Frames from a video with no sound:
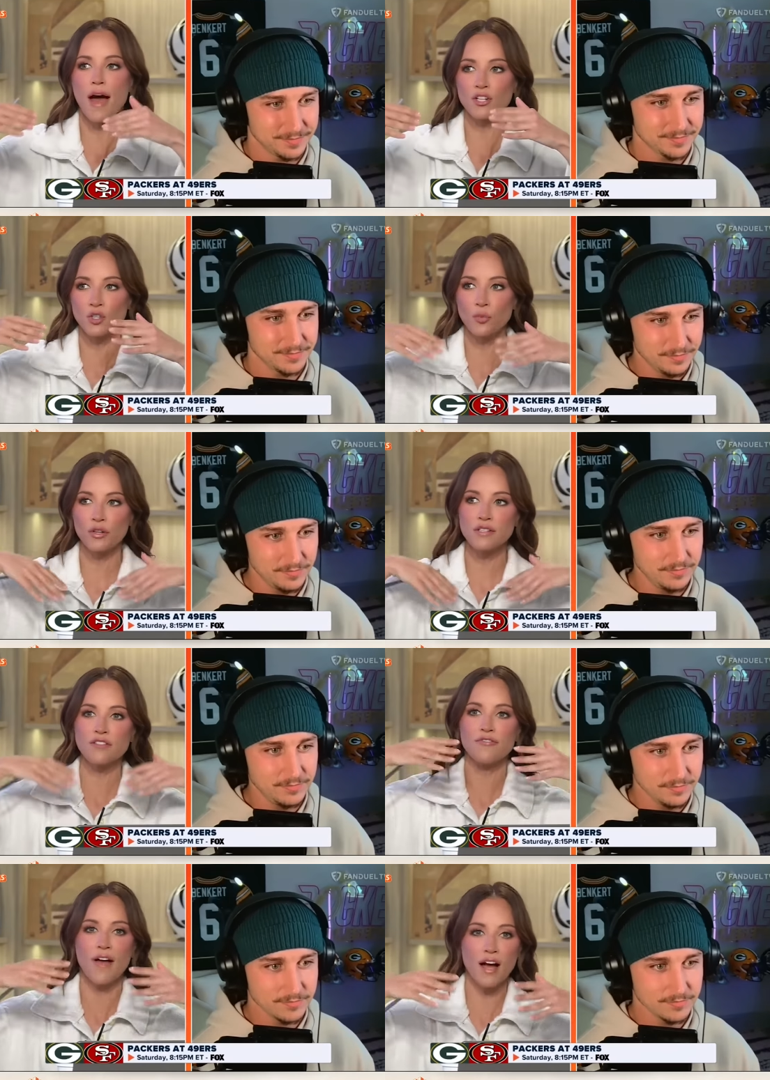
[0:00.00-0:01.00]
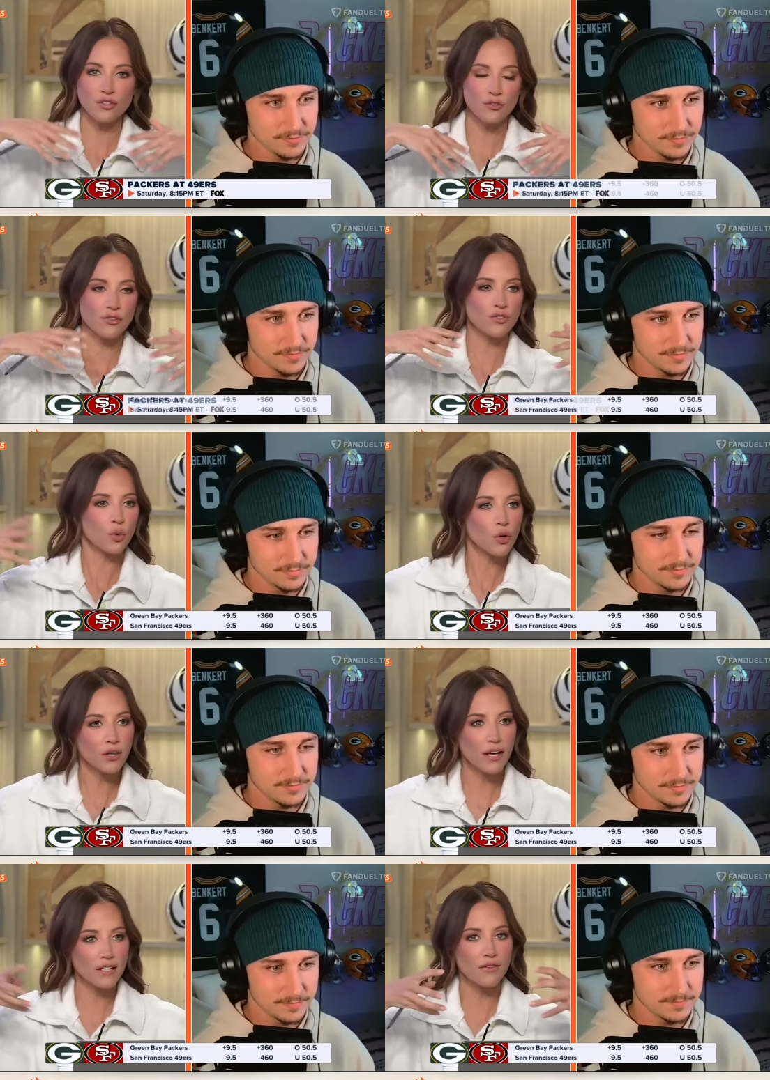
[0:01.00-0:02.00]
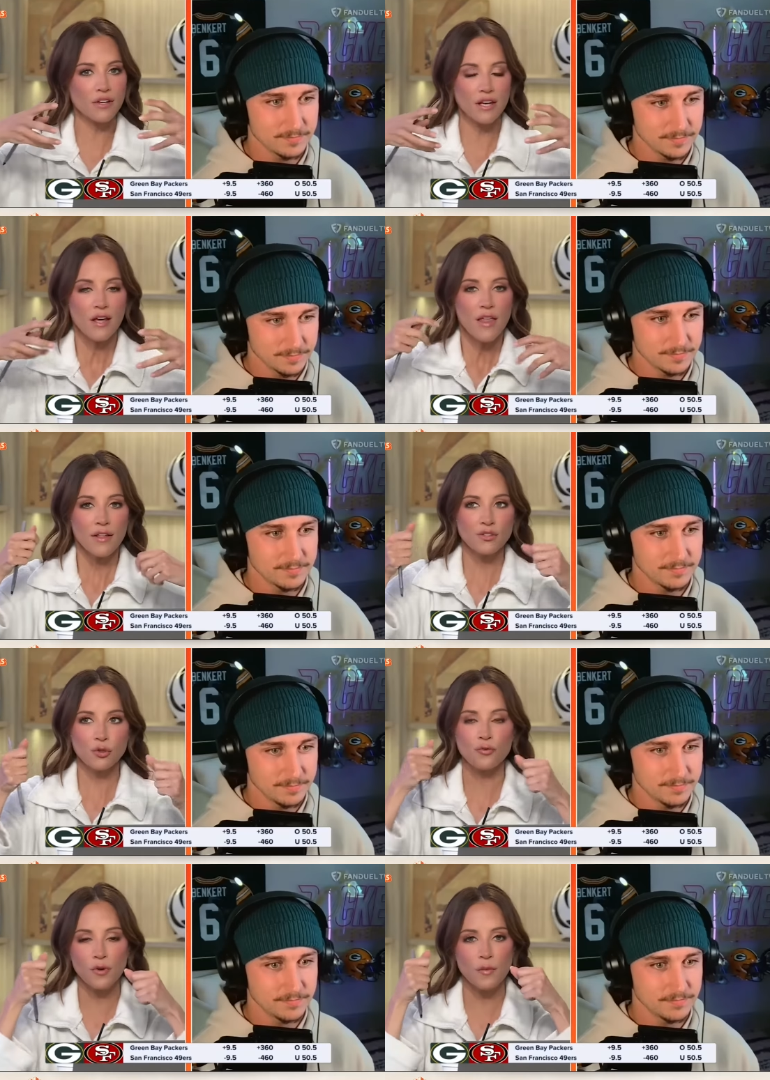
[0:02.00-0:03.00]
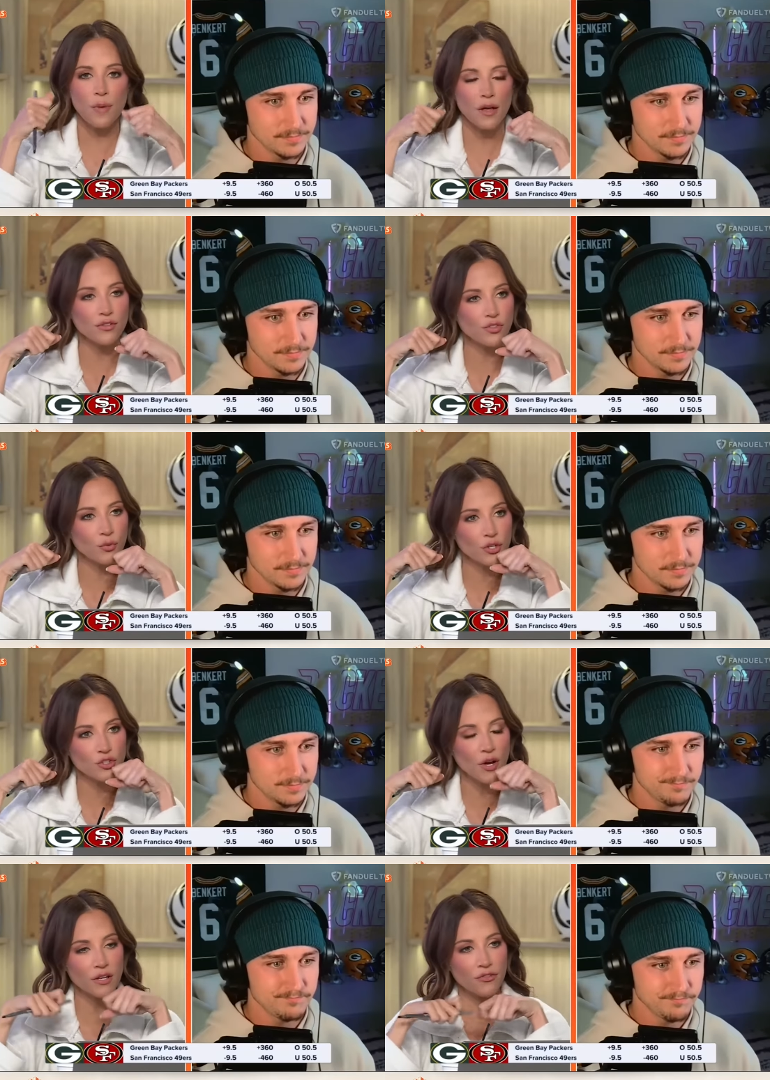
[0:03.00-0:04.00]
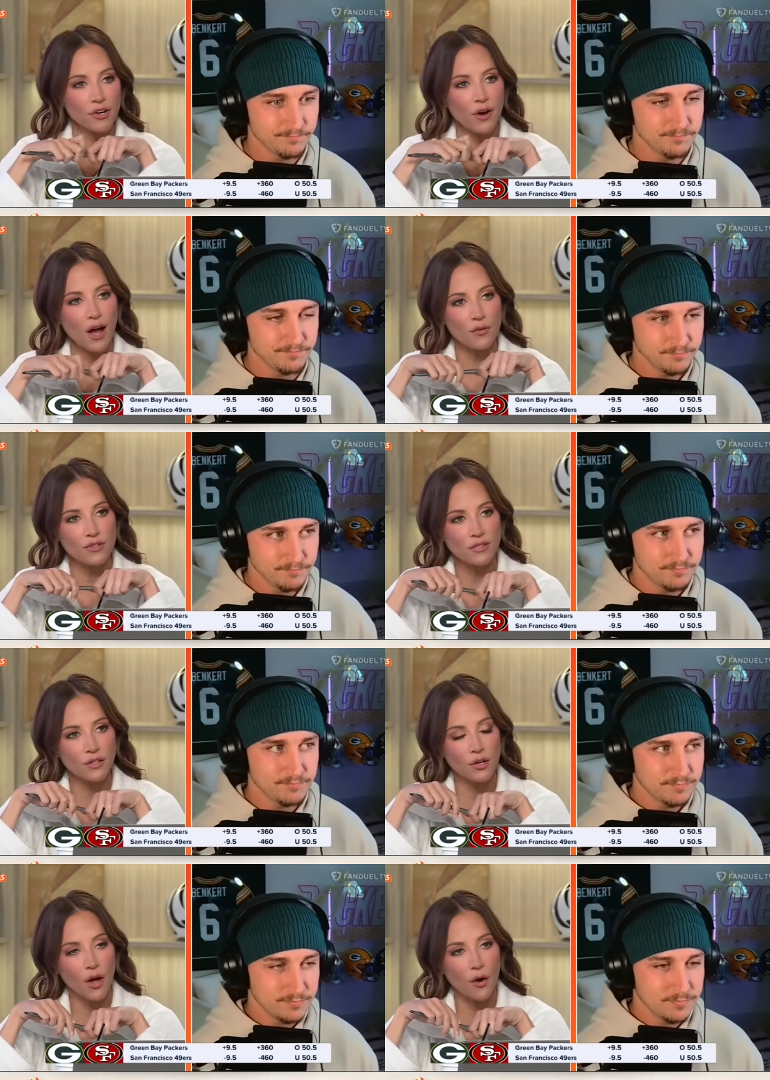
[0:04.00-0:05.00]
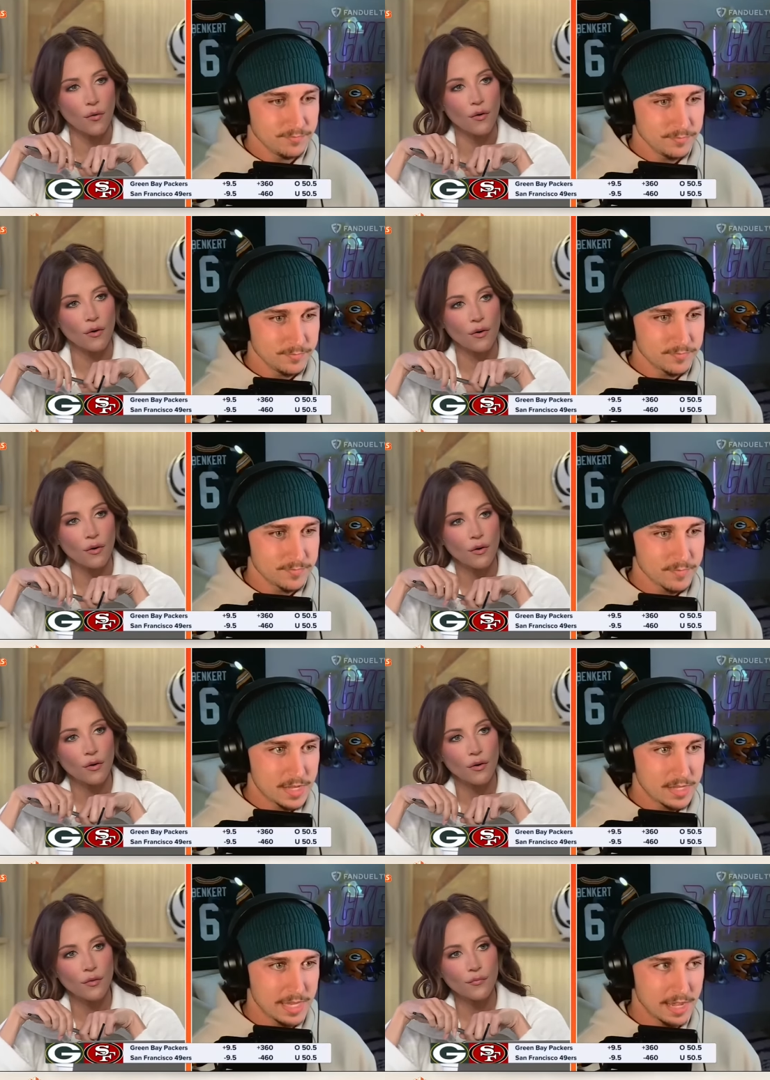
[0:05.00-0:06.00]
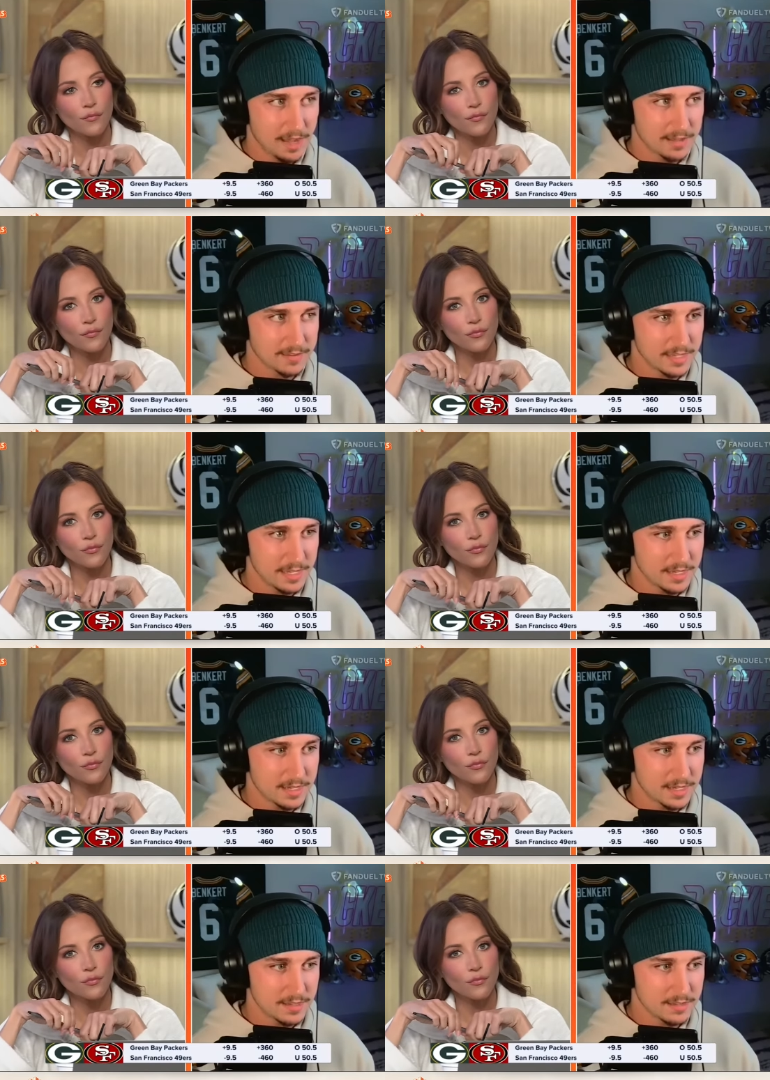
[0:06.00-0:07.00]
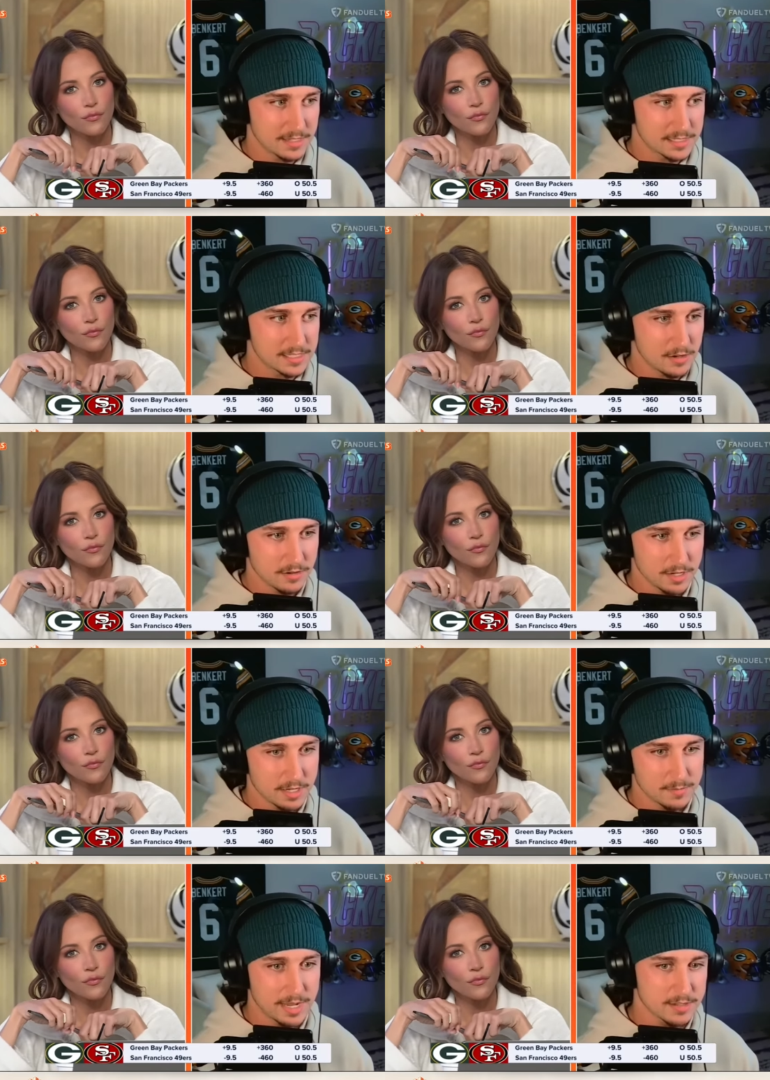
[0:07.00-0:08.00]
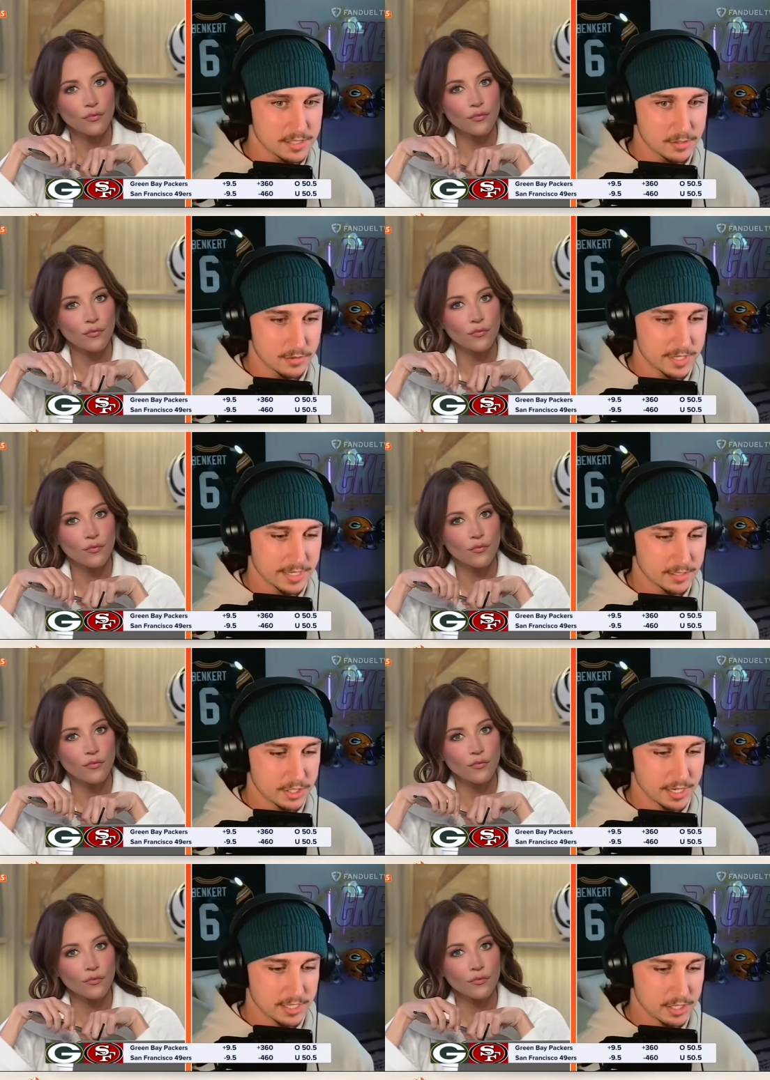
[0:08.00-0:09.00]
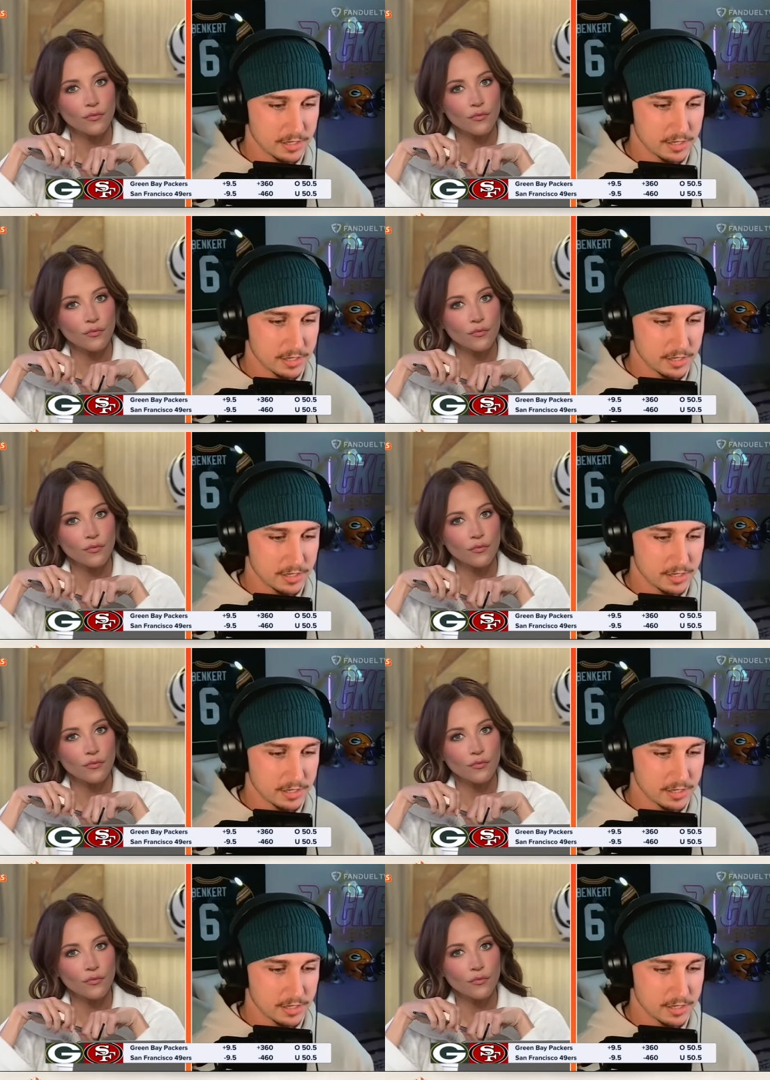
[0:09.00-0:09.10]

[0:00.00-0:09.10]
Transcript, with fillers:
Speaker 1: matchup? What is the factor, the storyline even, that sort of compels you when you're trying to figure out how this is going to go?
Speaker 2: Yeah, I think this is all going to come down to, can Chase